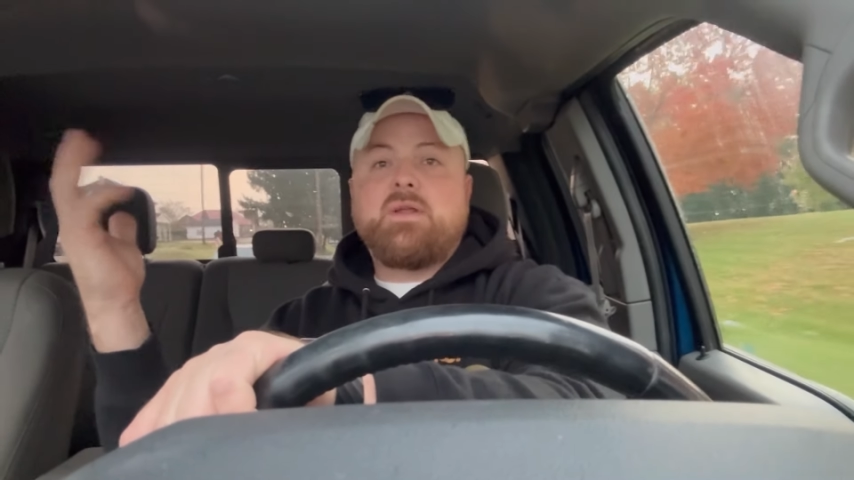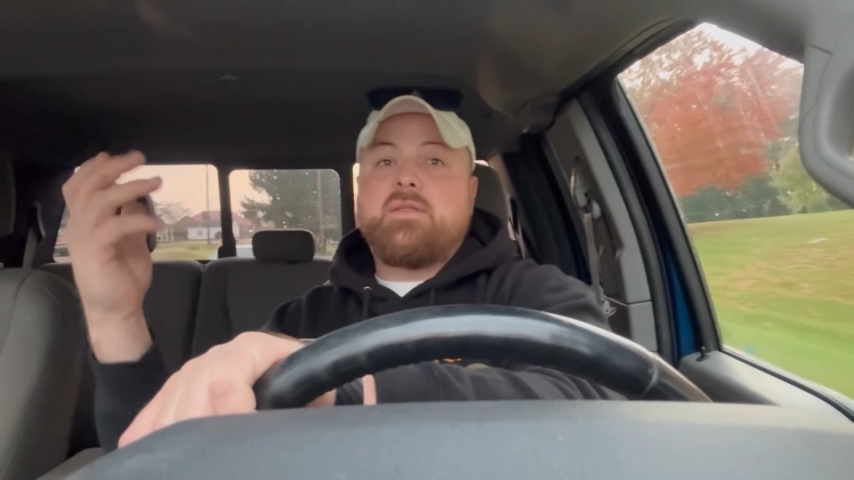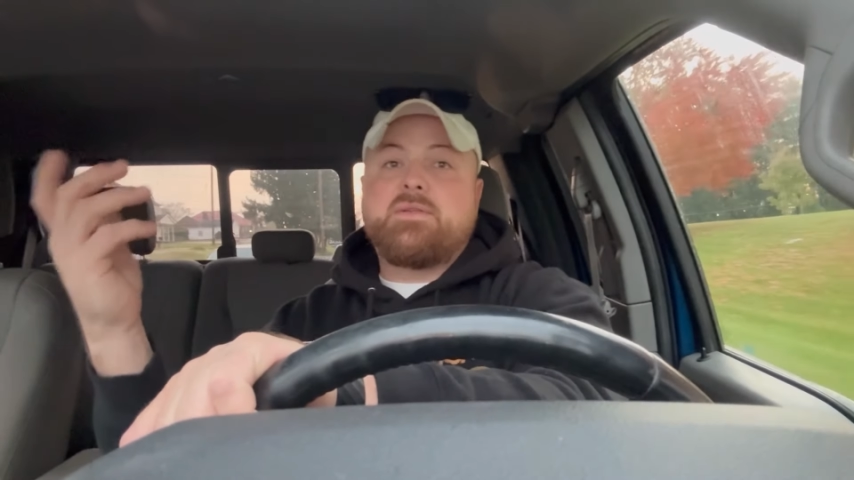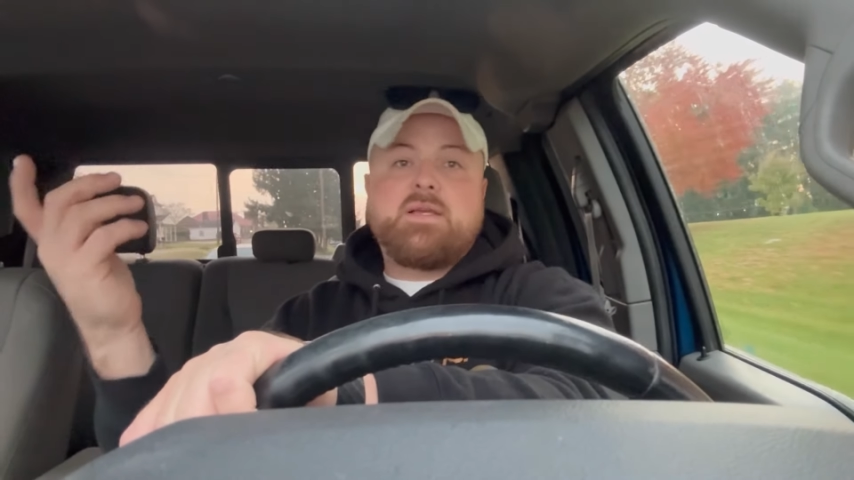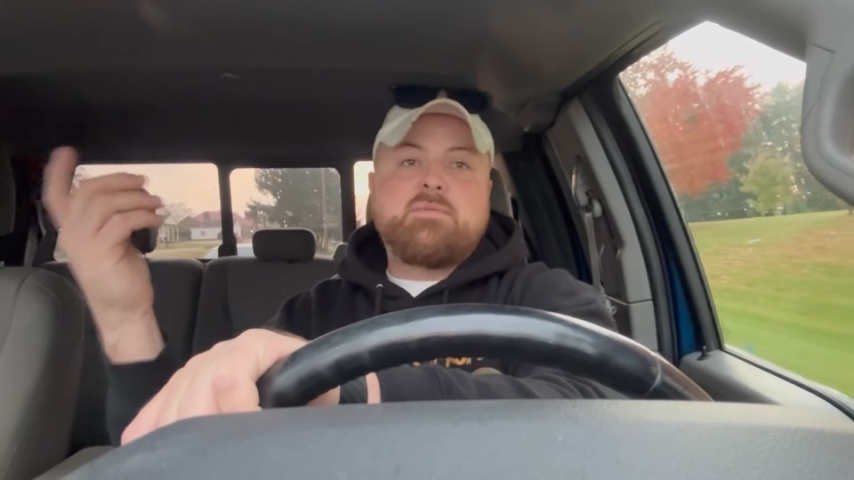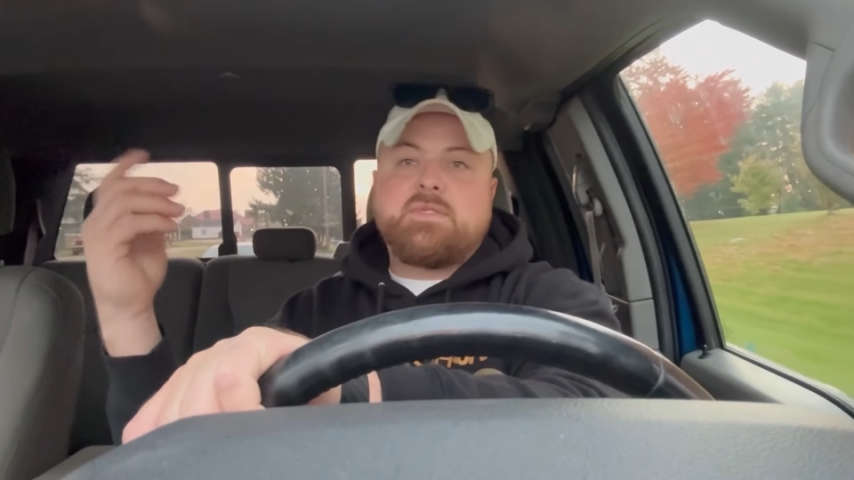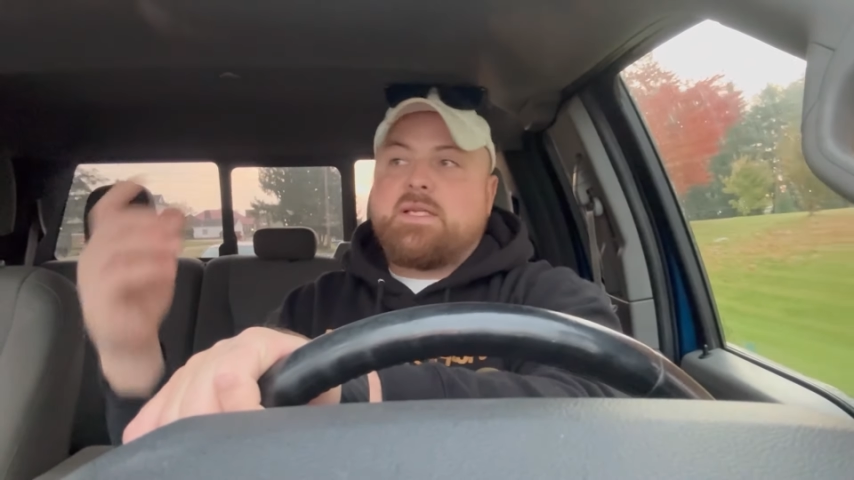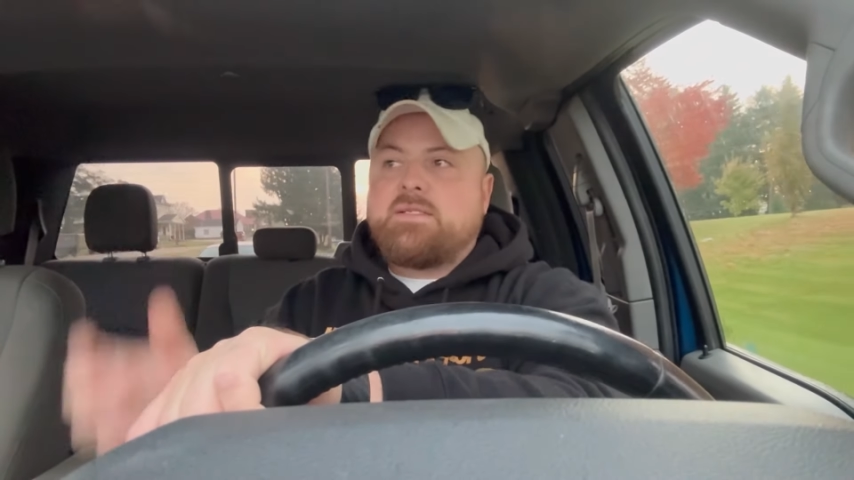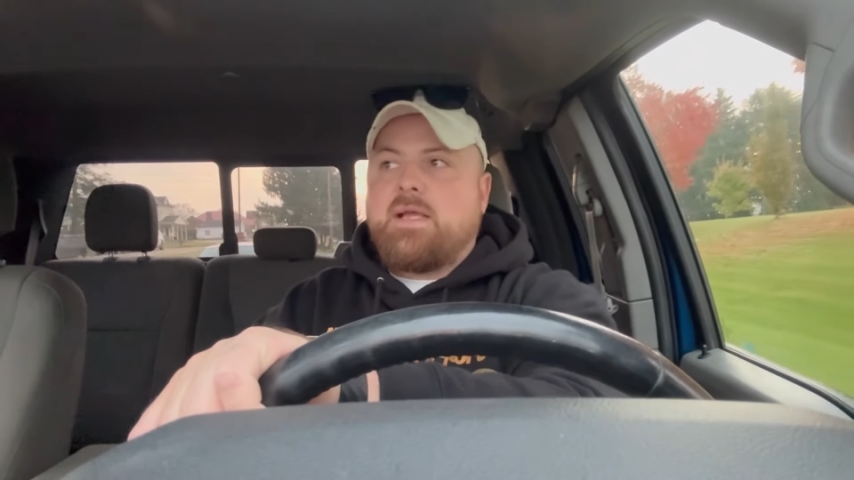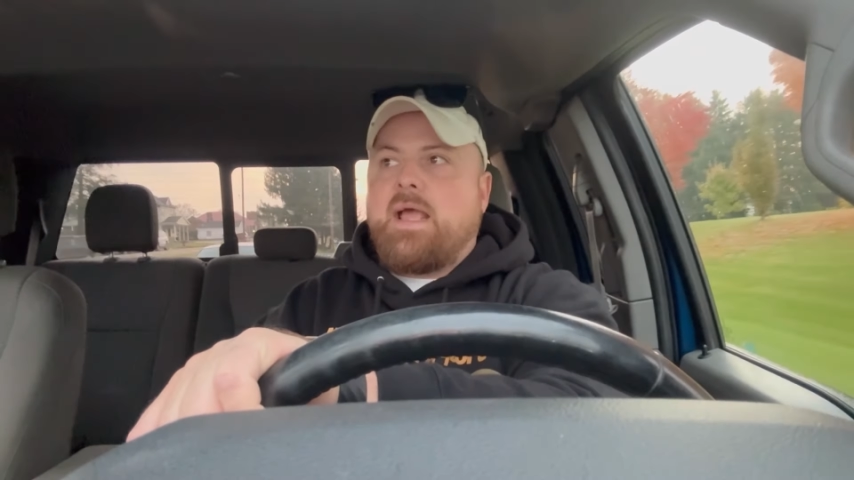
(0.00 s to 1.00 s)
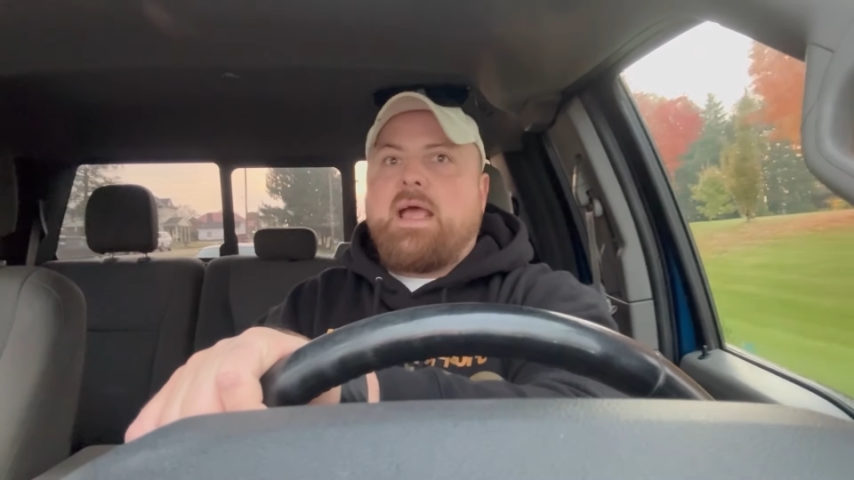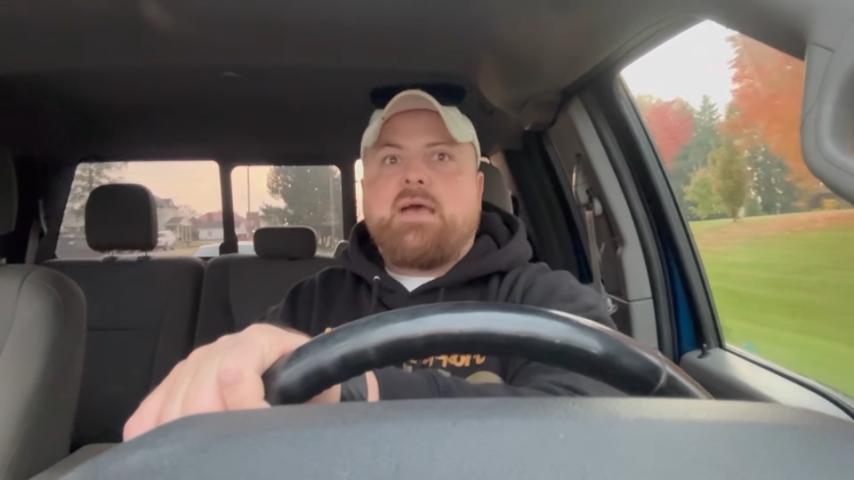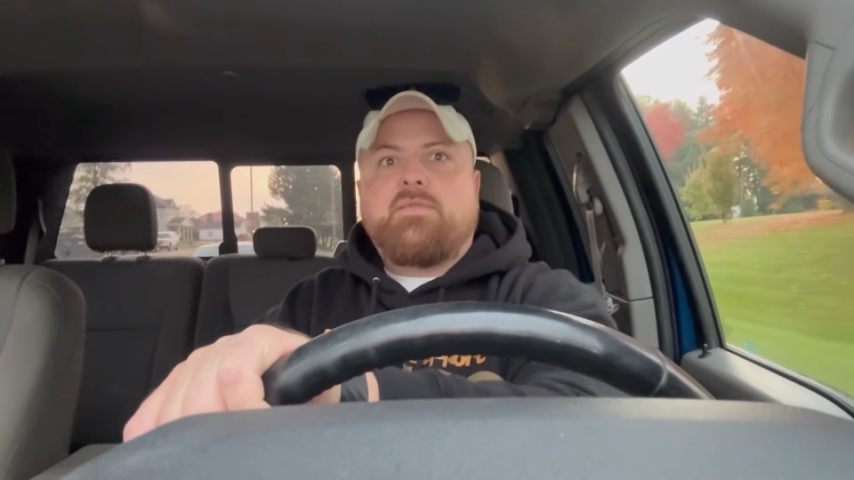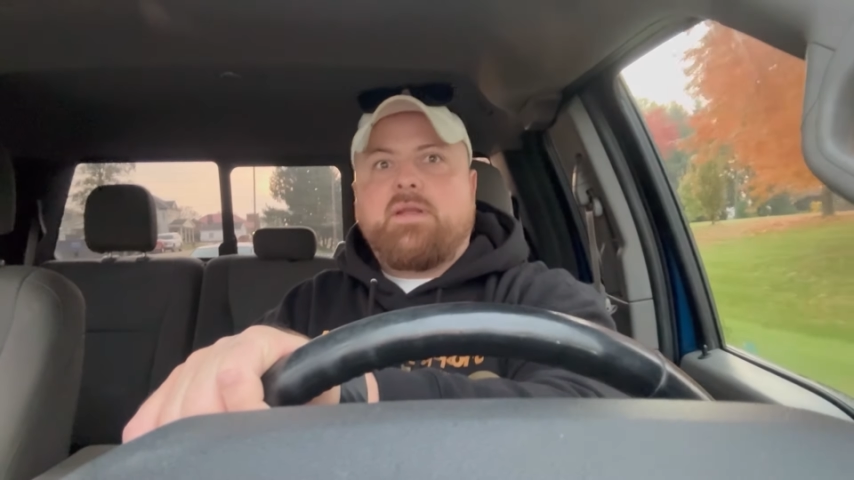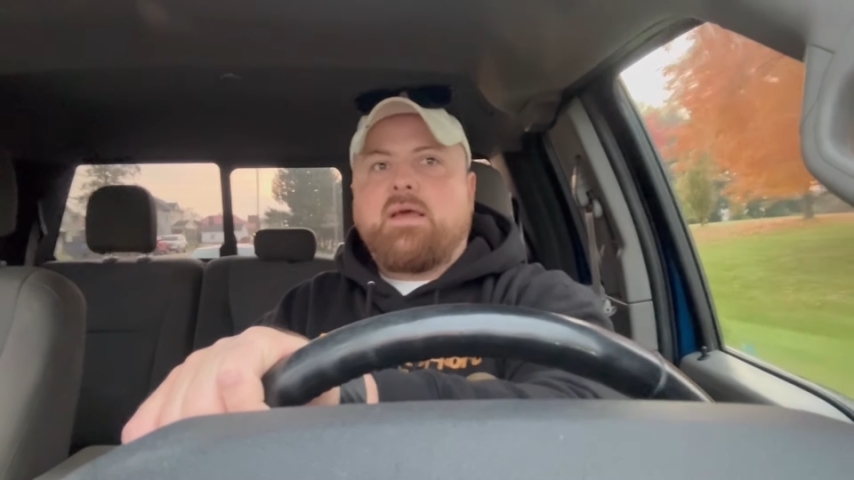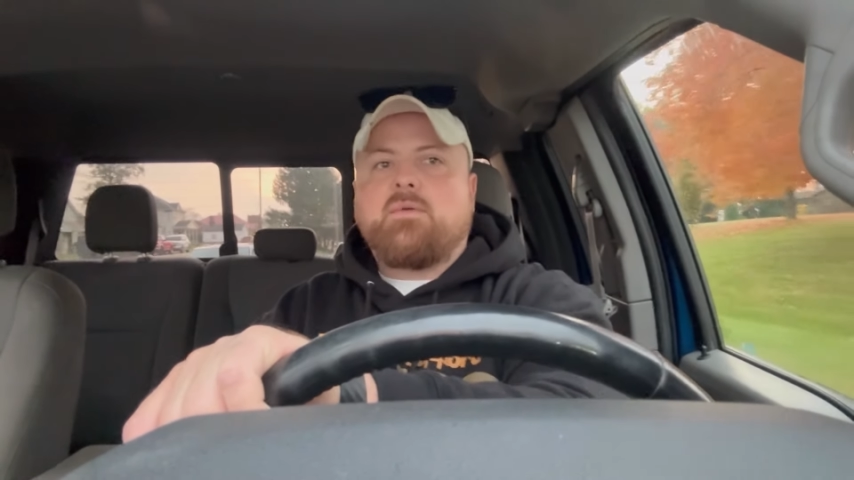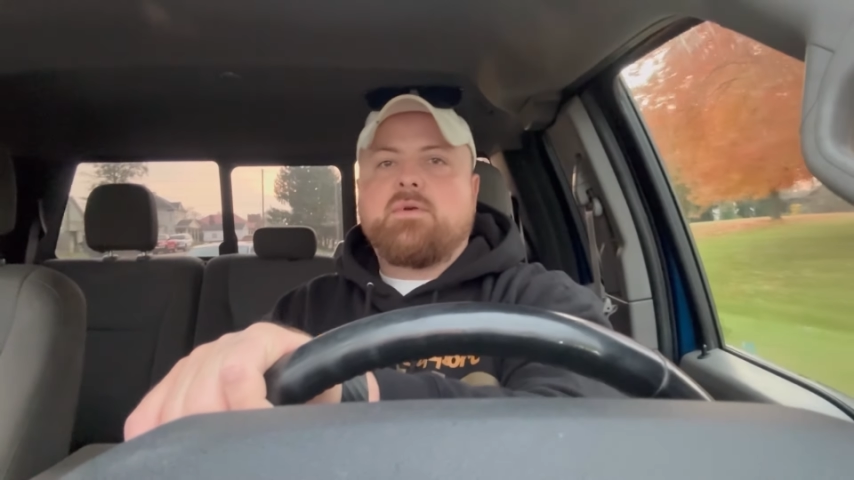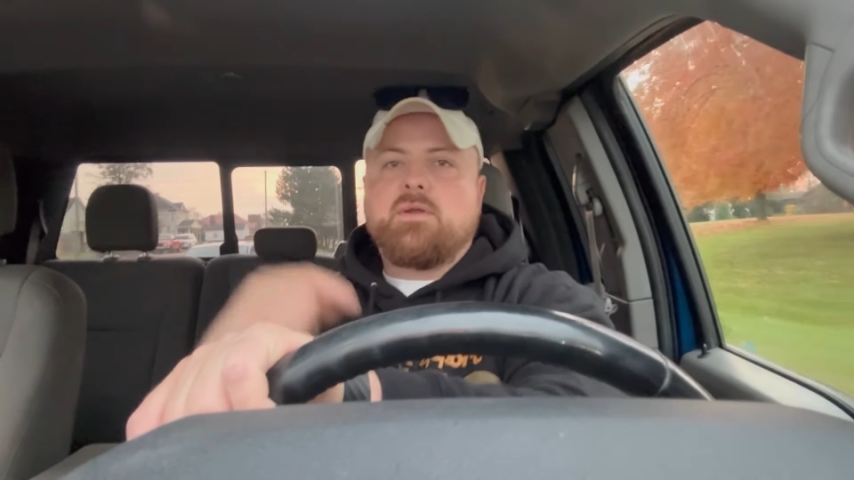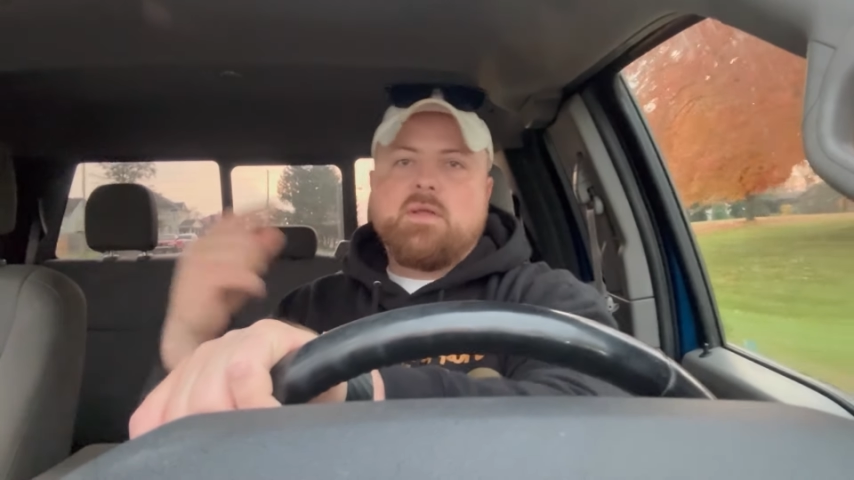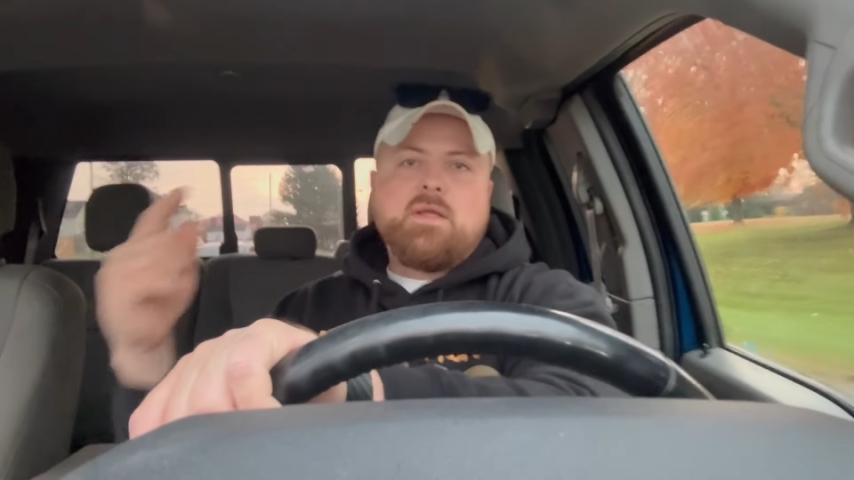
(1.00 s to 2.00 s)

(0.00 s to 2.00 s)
Other times it takes like a half an hour